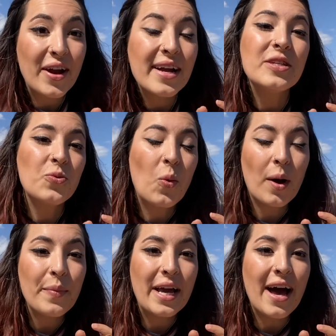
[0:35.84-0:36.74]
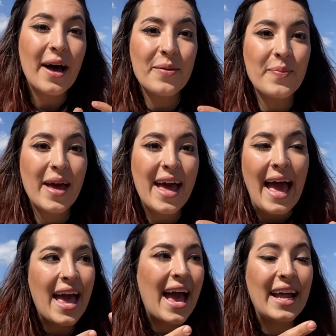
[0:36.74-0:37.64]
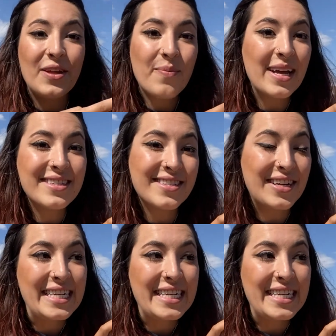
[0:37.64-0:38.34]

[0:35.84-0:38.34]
is warming up, and you might start to